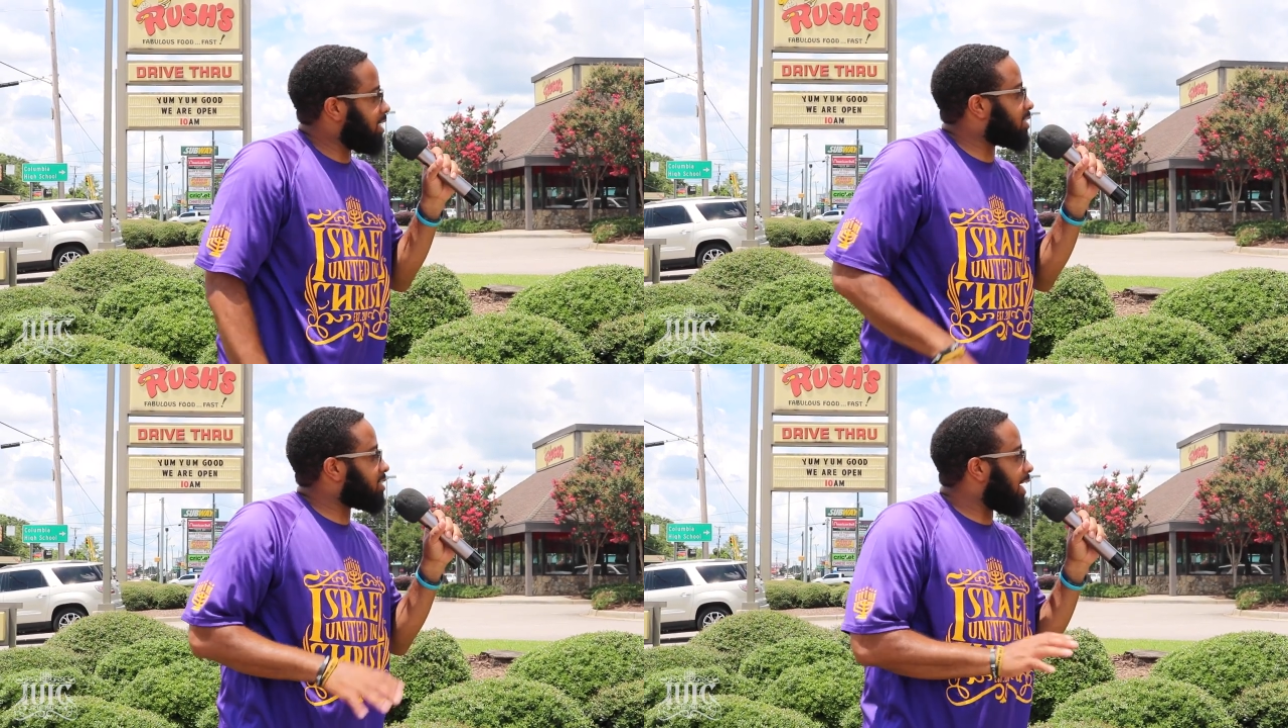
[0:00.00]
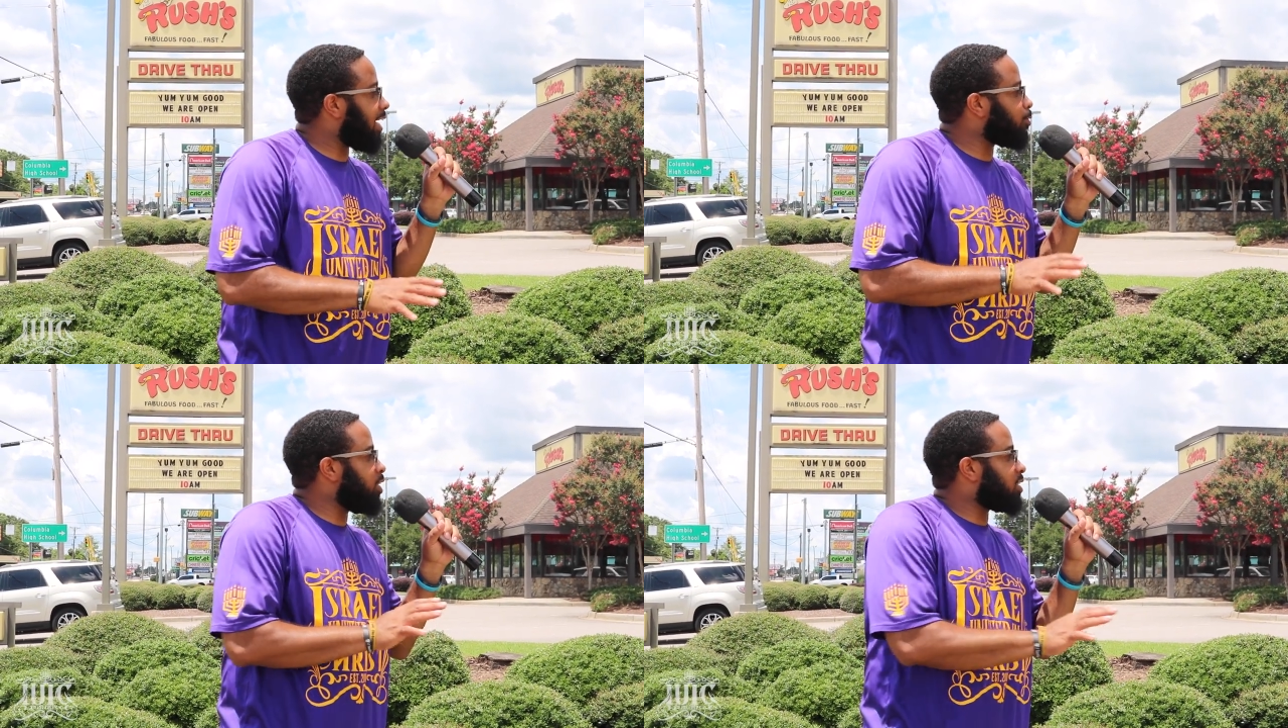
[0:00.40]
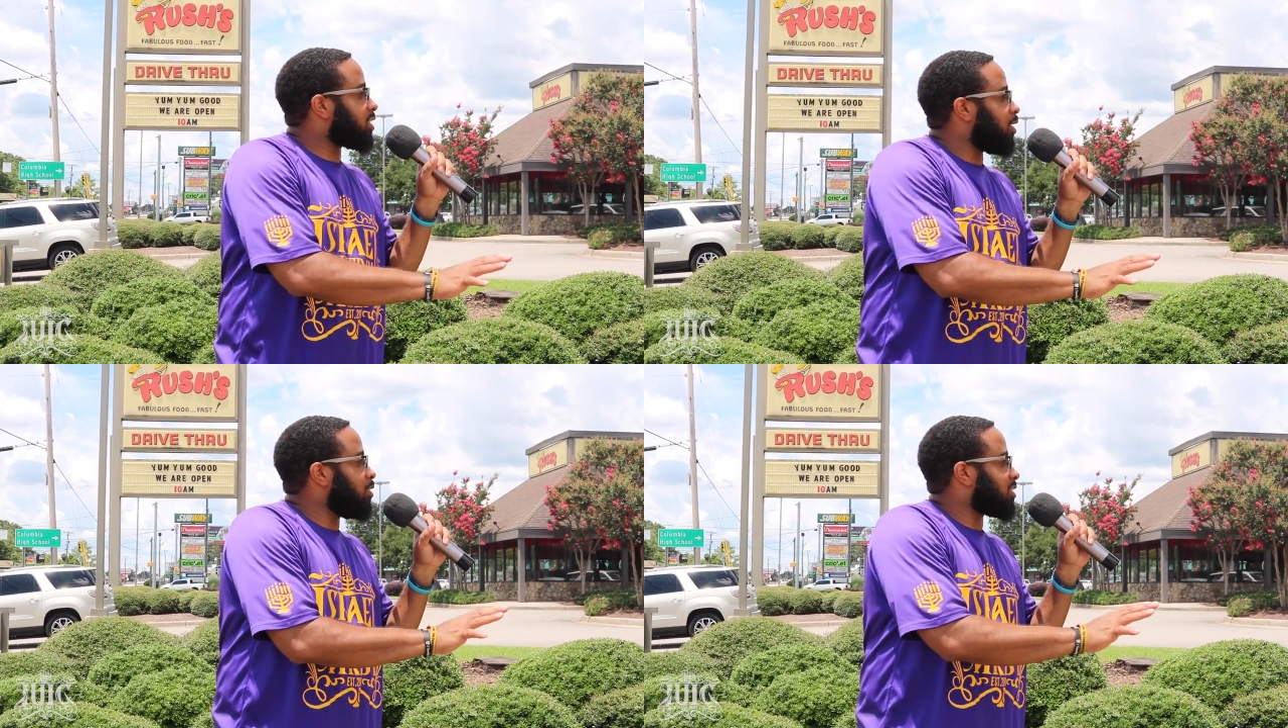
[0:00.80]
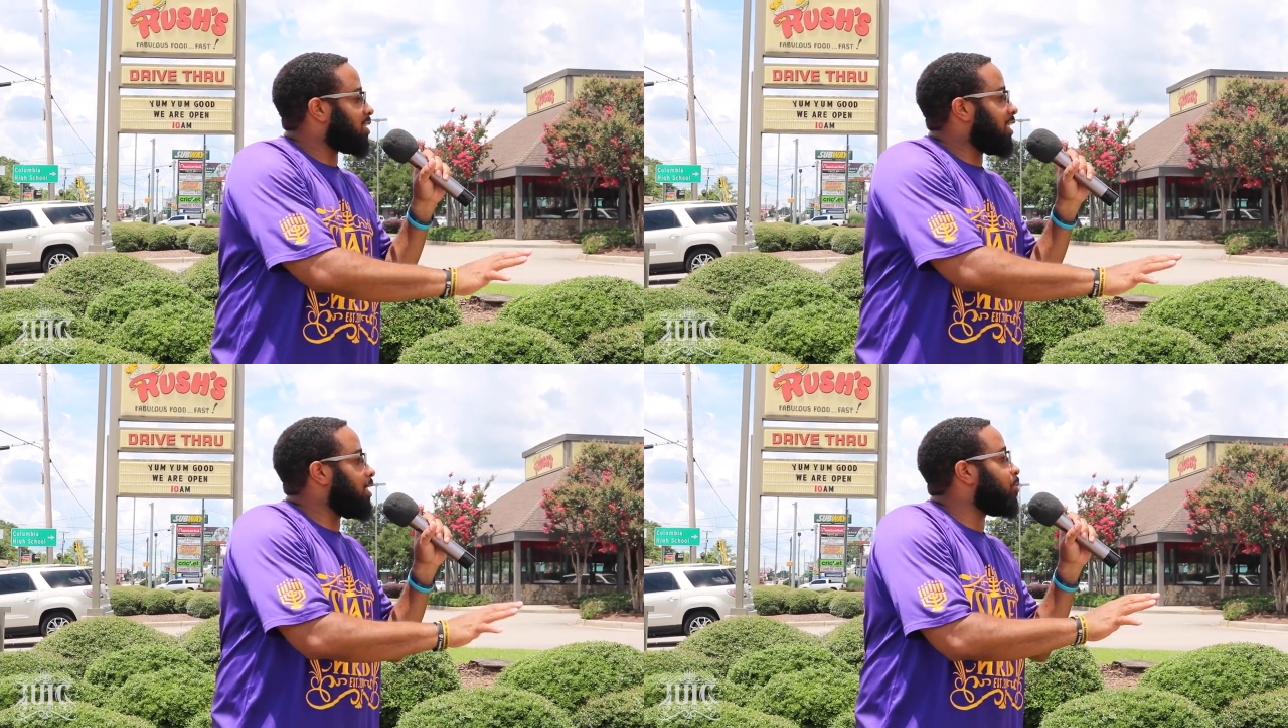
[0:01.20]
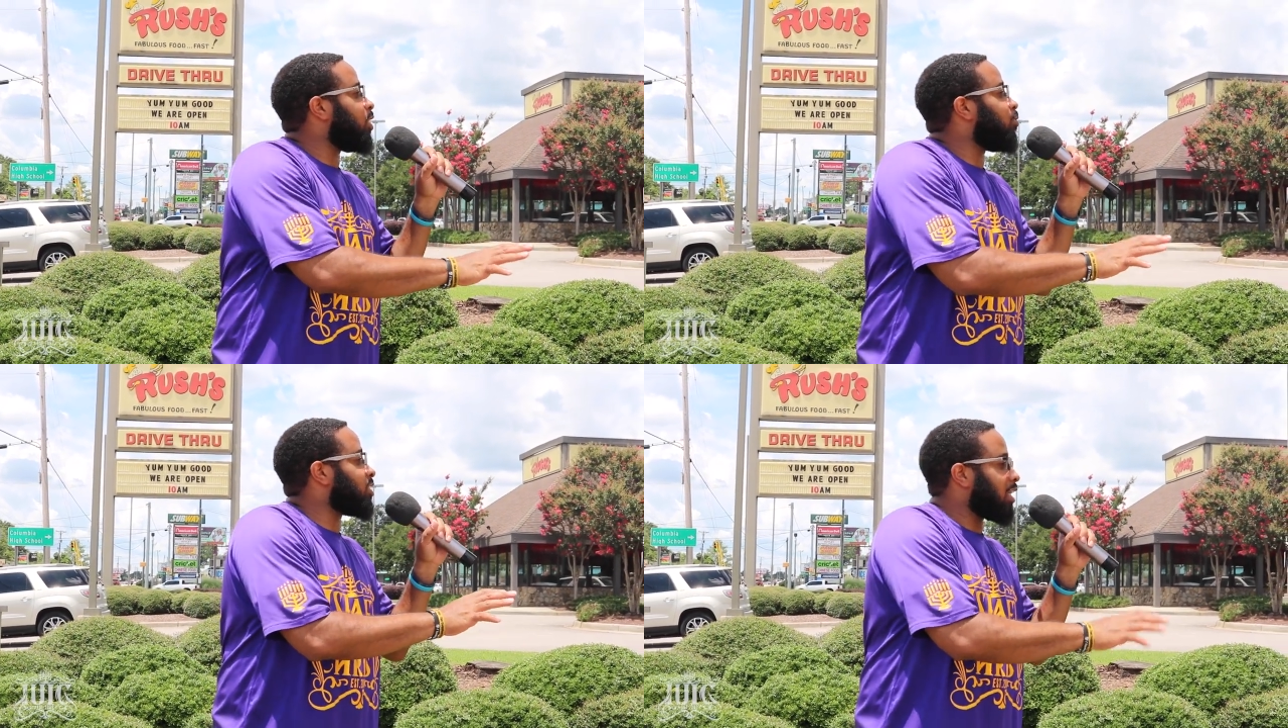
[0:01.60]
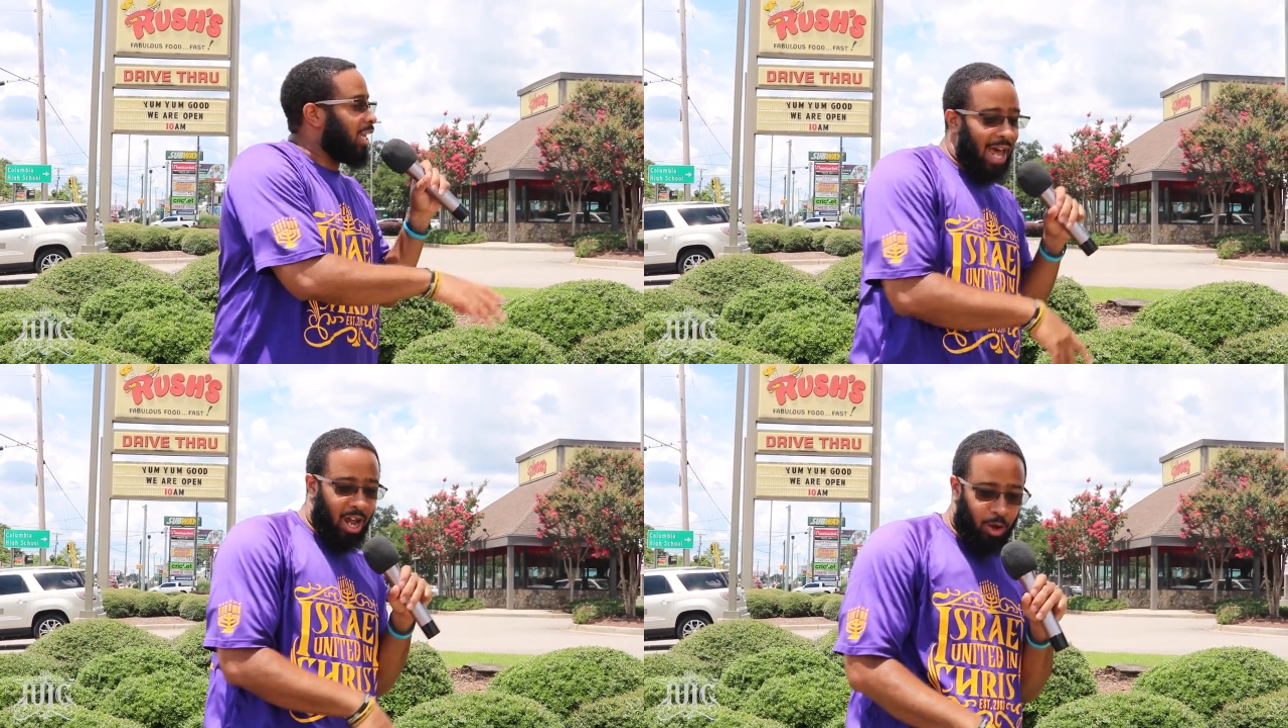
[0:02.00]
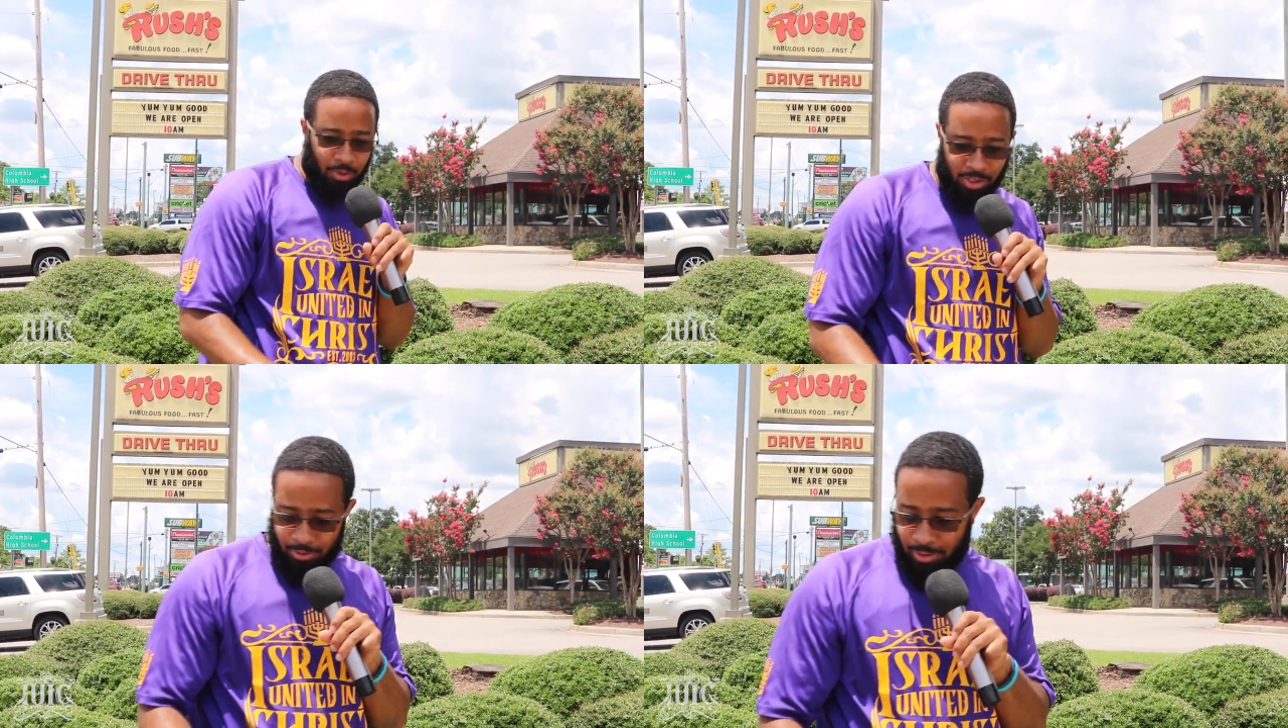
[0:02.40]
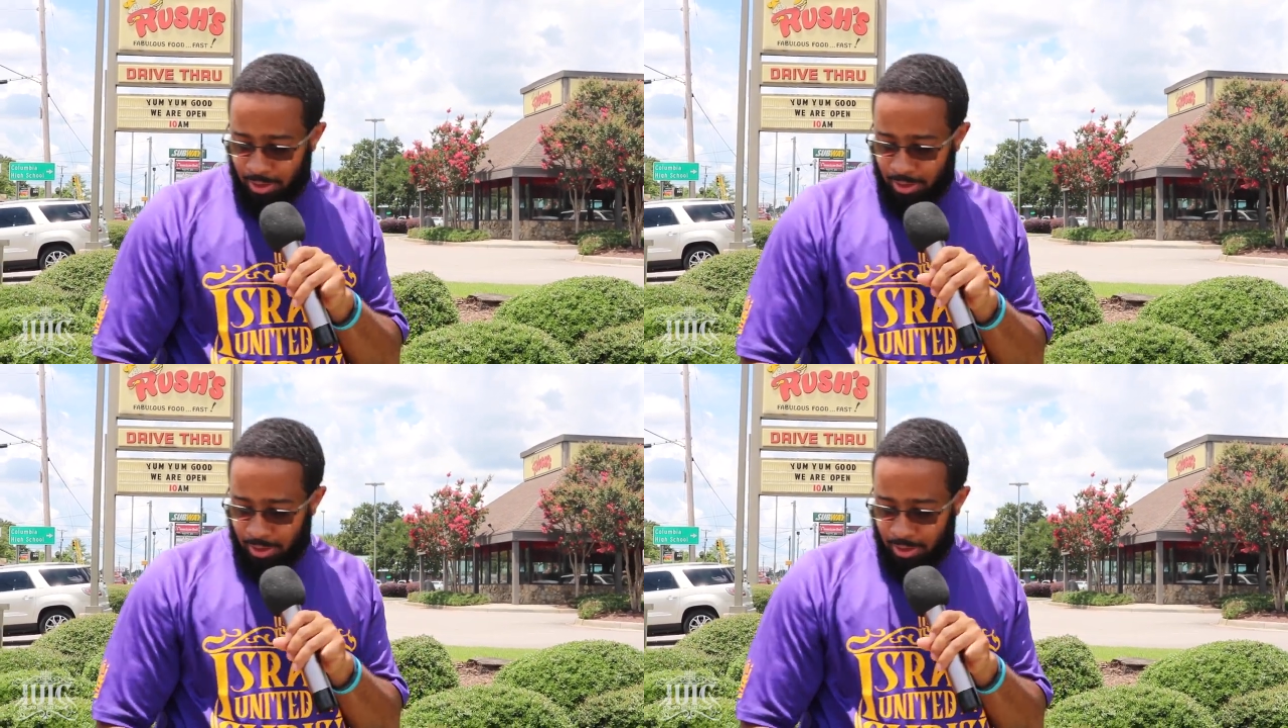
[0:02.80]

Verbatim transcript: Instead, we chose to keep what was allowed